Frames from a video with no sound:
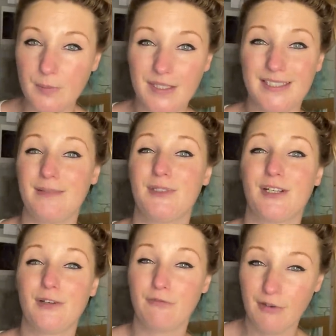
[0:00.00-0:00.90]
but it seemed to
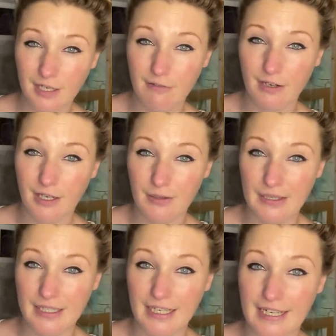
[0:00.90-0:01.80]
go really, really
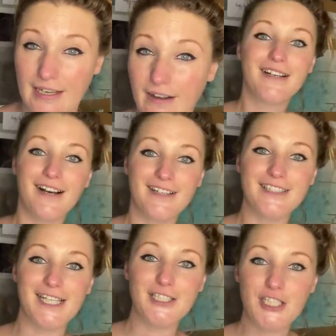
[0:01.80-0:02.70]
quickly, I'm going to
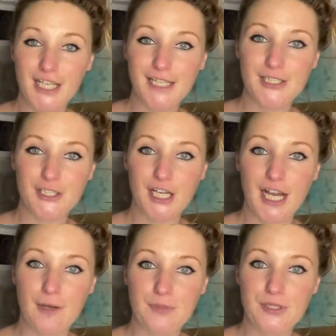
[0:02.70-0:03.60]
say cheers,
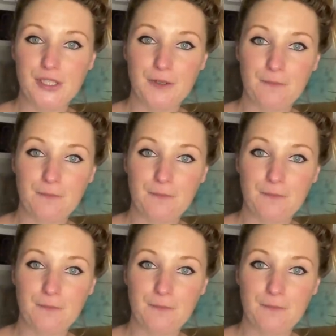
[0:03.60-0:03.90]
chaps.